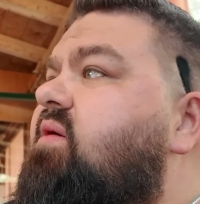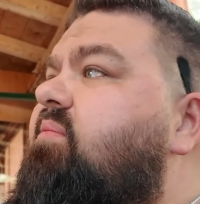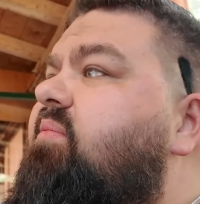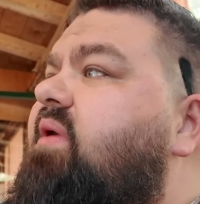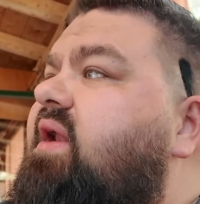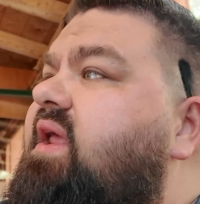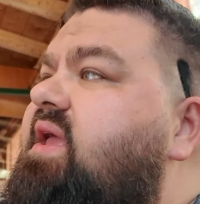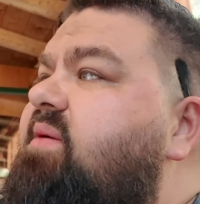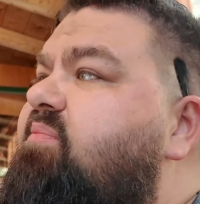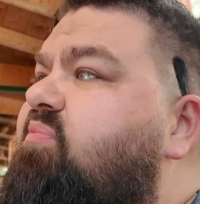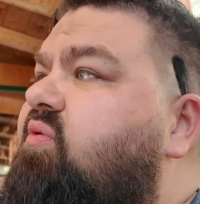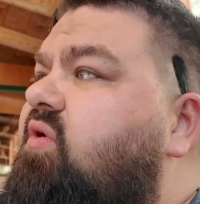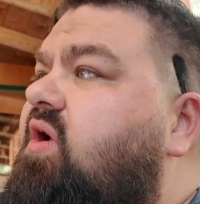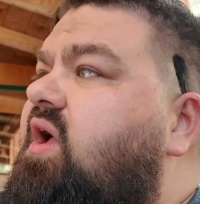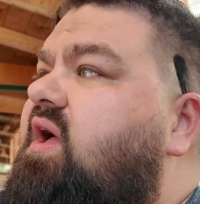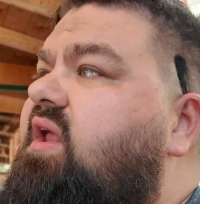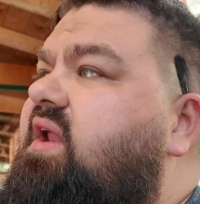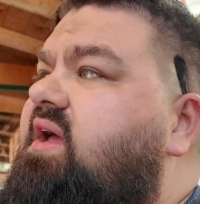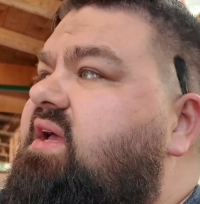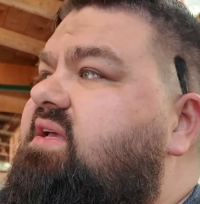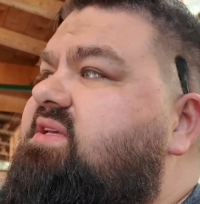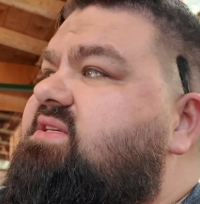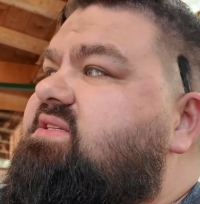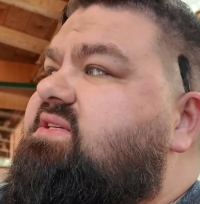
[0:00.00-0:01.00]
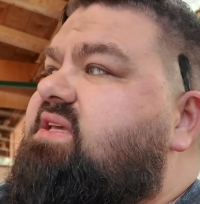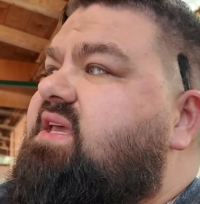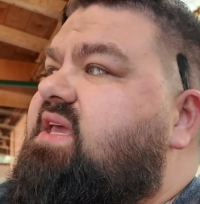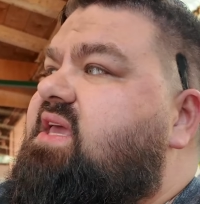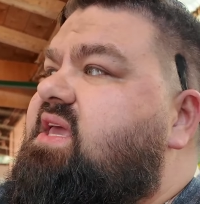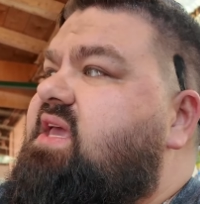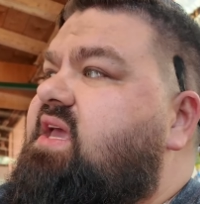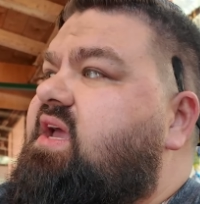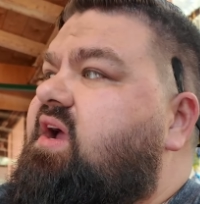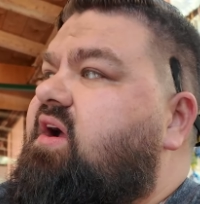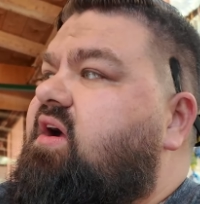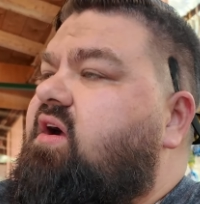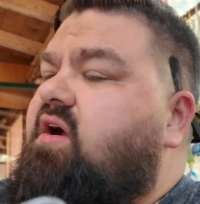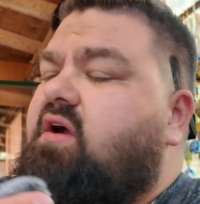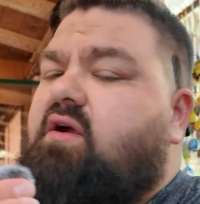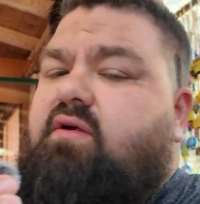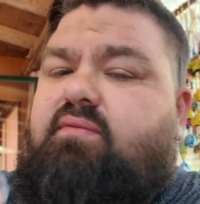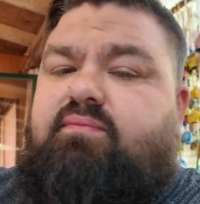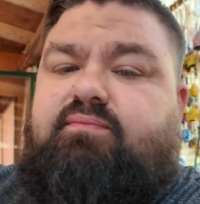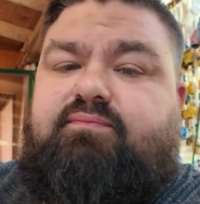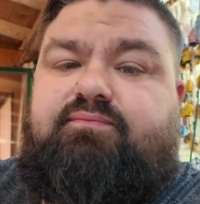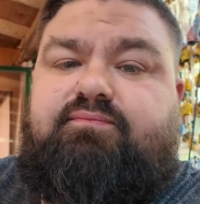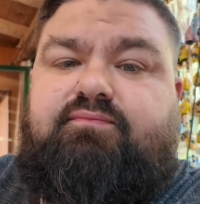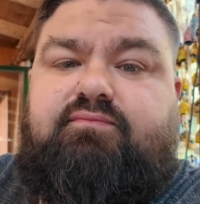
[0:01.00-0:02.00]
But he brought us here
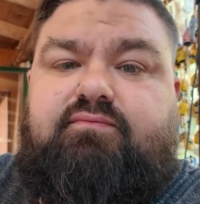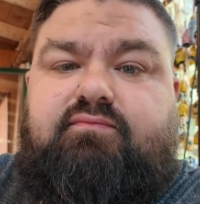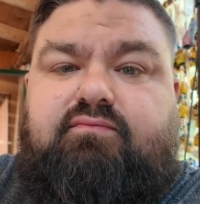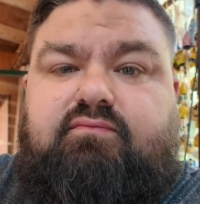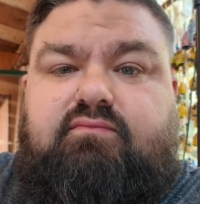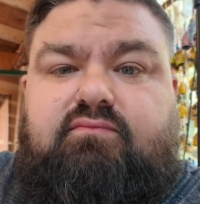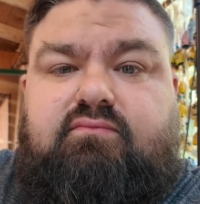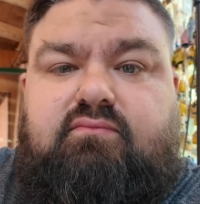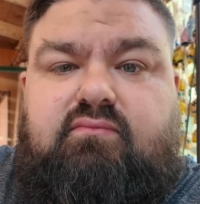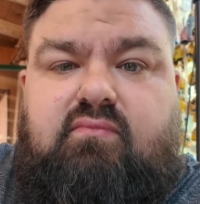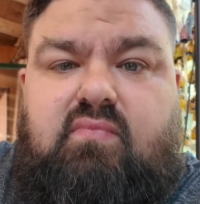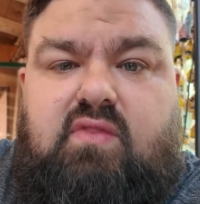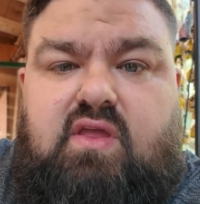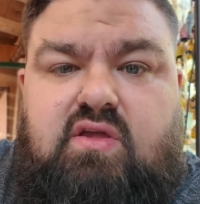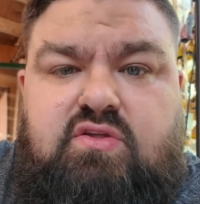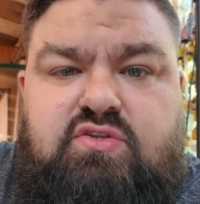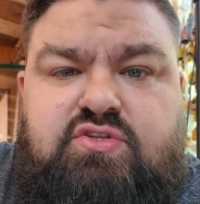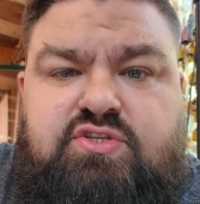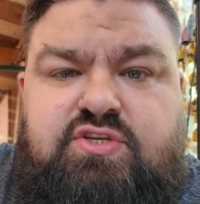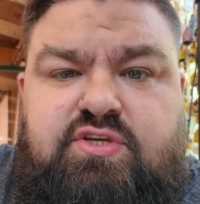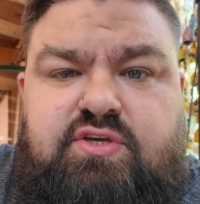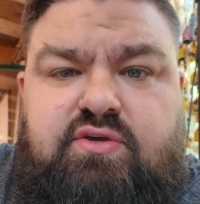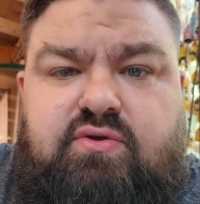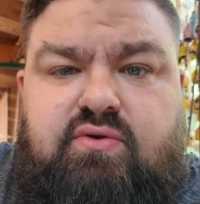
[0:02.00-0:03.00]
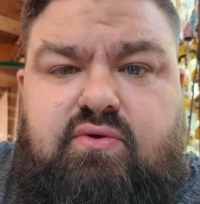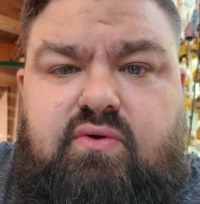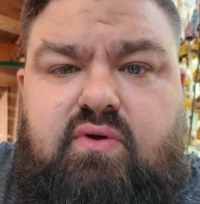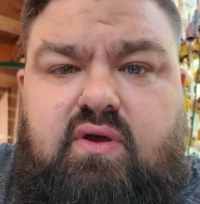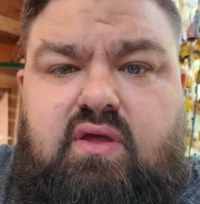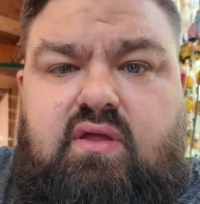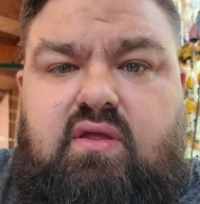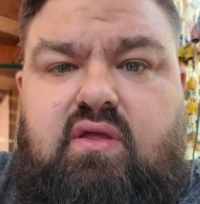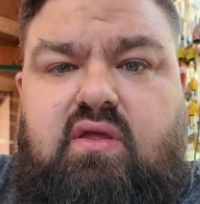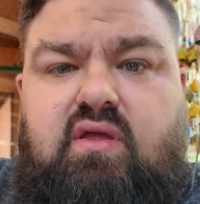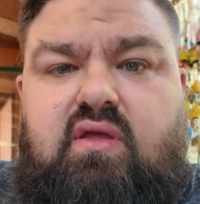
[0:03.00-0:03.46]
to